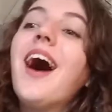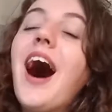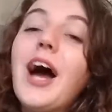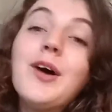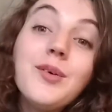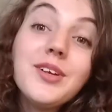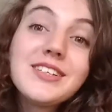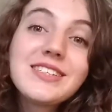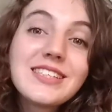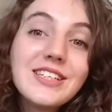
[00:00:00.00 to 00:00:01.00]
I
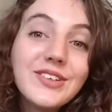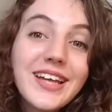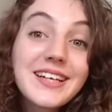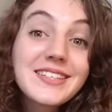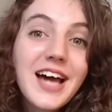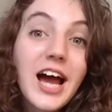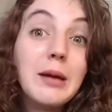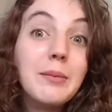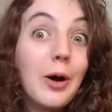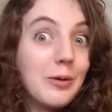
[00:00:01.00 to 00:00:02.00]
will see you all next
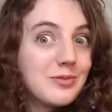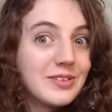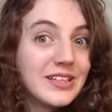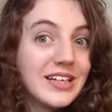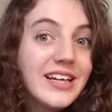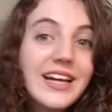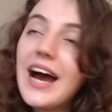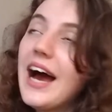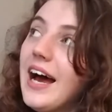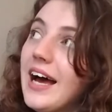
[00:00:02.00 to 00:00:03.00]
time, hopefully,
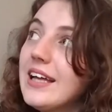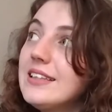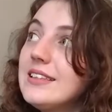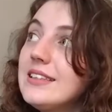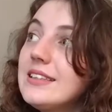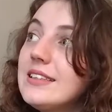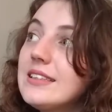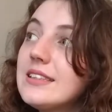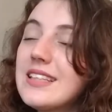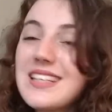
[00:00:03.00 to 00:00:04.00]

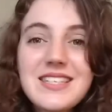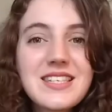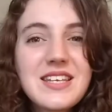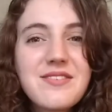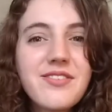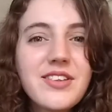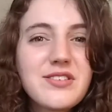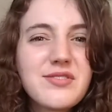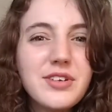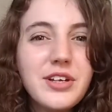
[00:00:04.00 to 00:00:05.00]
and this is it for this
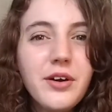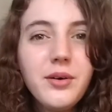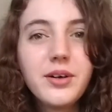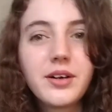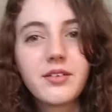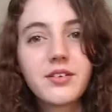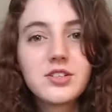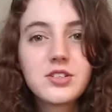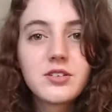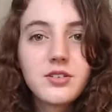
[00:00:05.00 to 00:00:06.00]
video. I'm gonna just